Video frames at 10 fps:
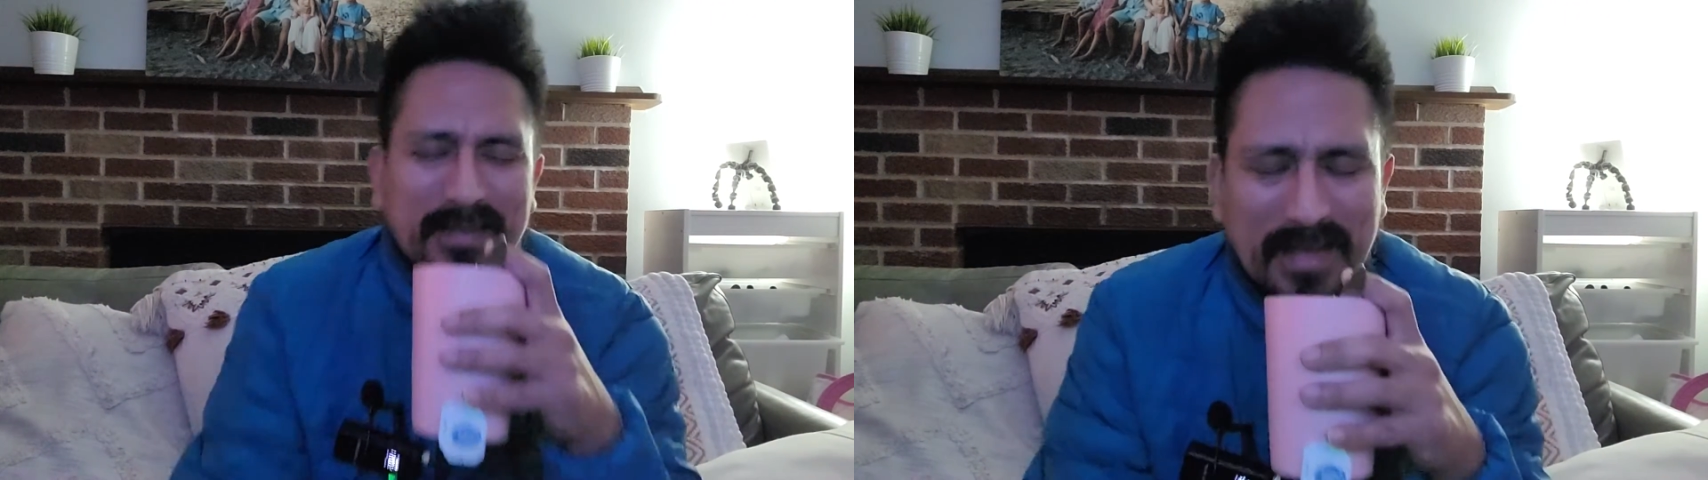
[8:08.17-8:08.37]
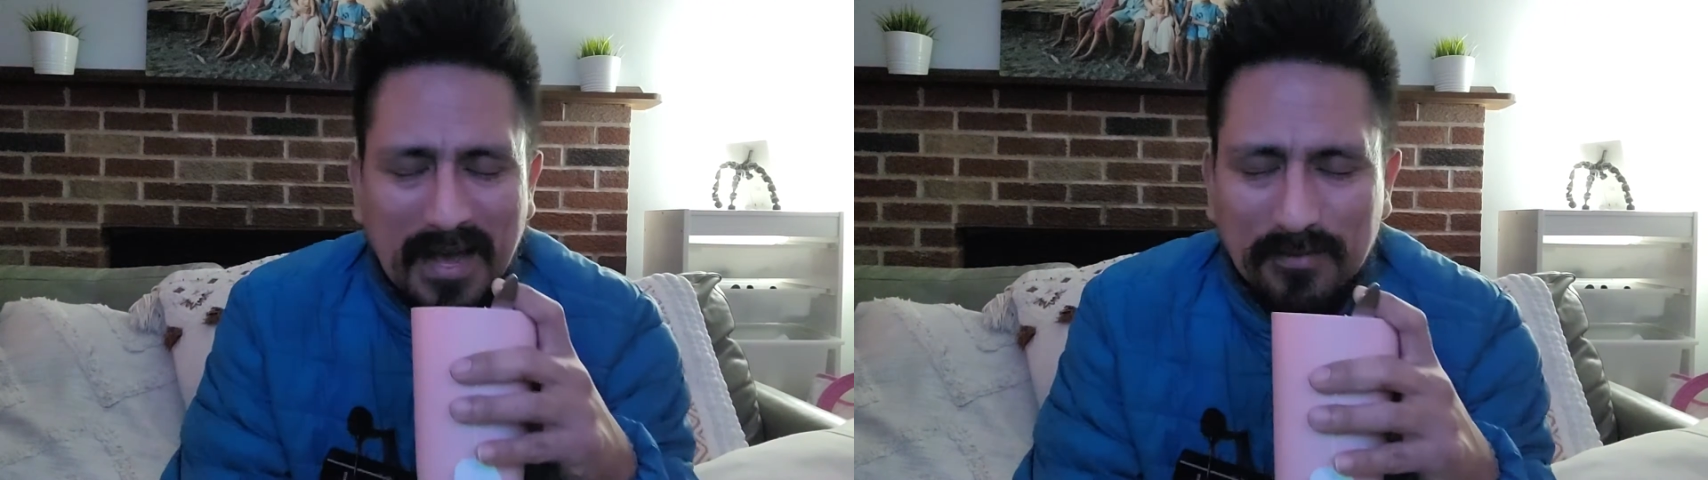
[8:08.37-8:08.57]

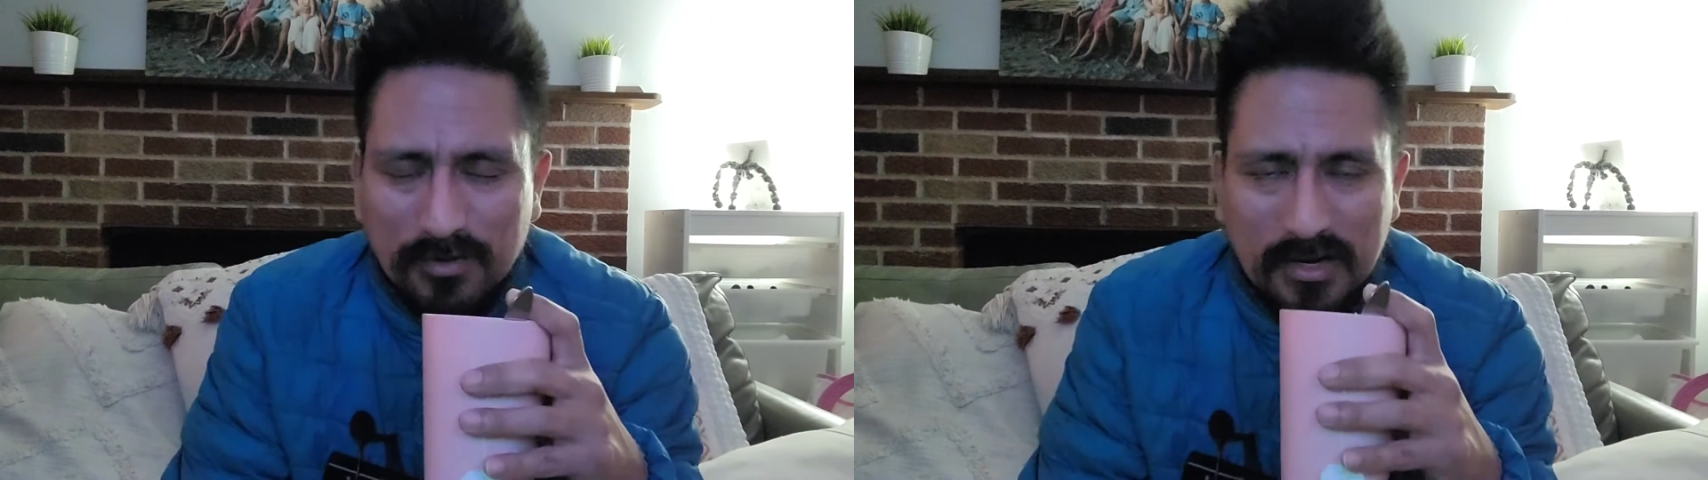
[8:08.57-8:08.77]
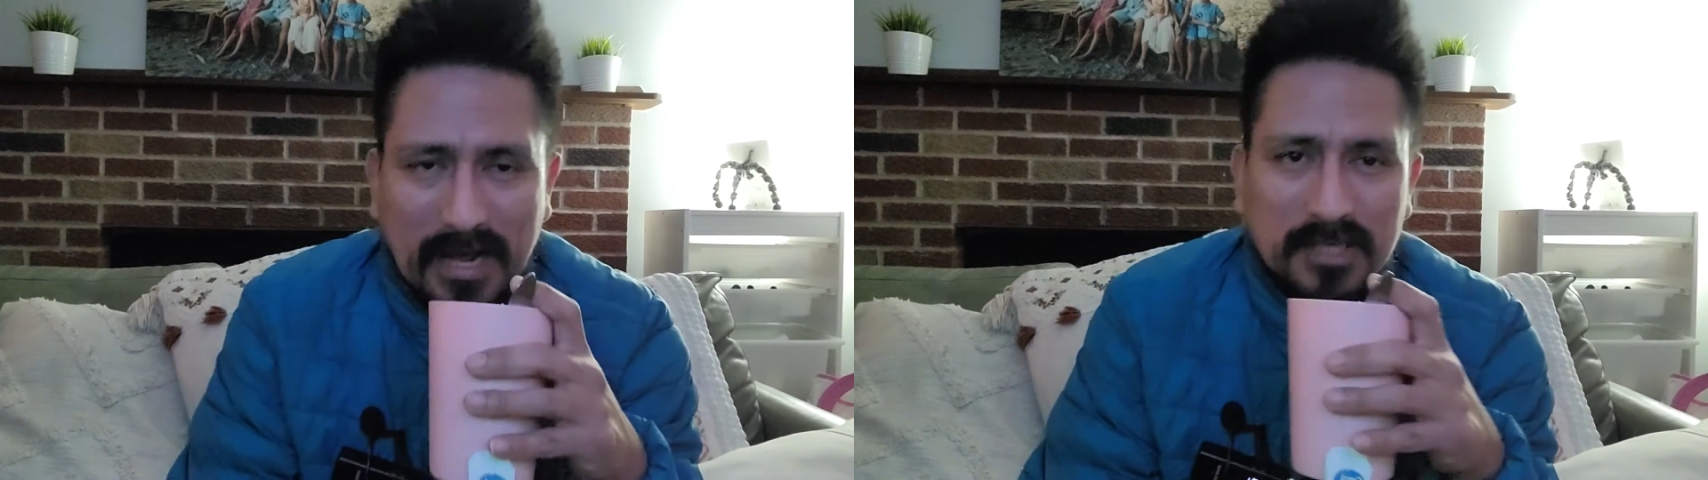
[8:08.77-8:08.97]
the
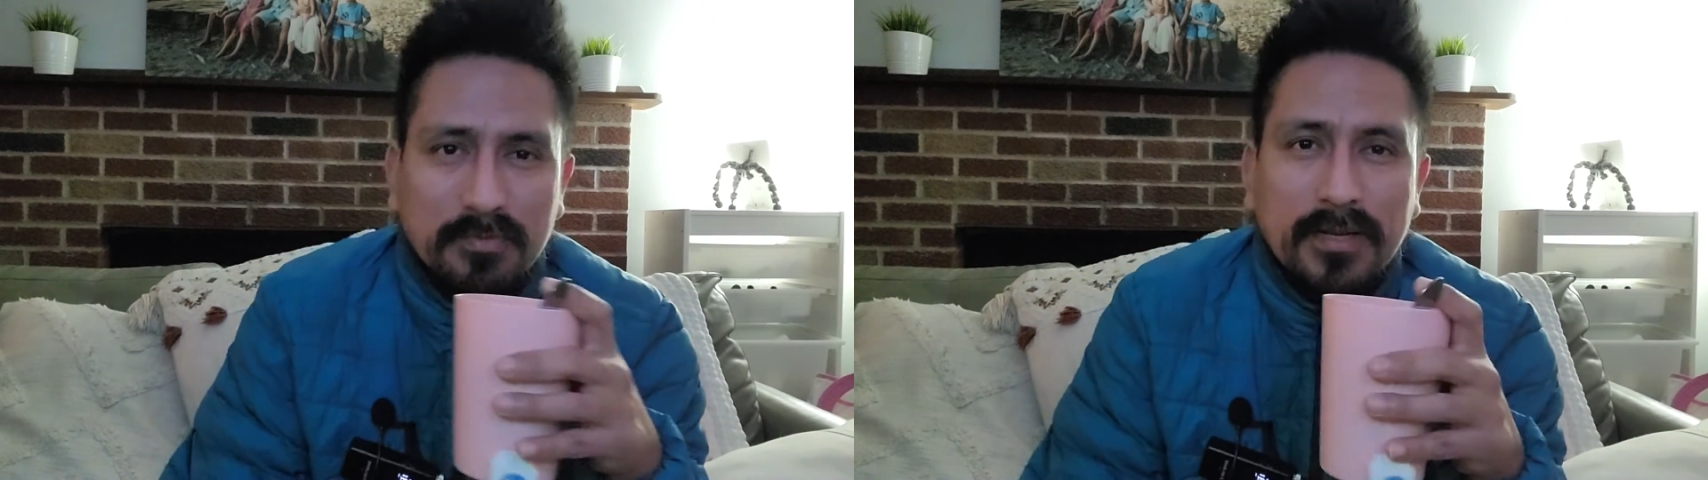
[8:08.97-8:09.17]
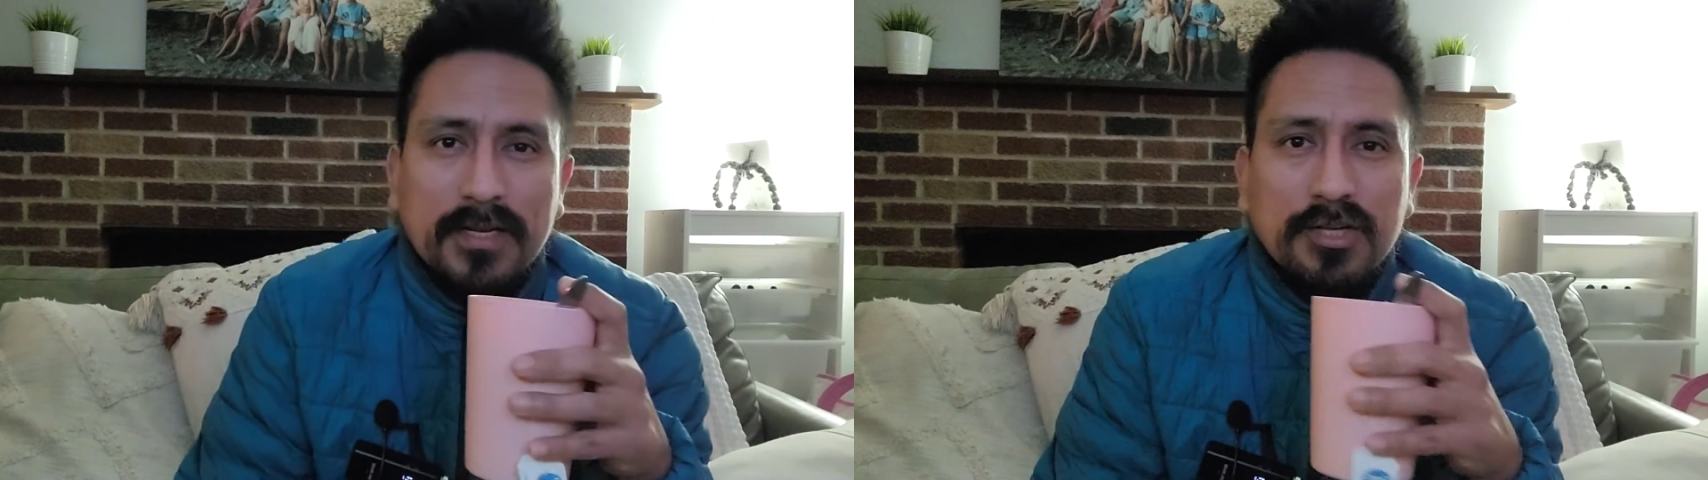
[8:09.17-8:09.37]
advertisement,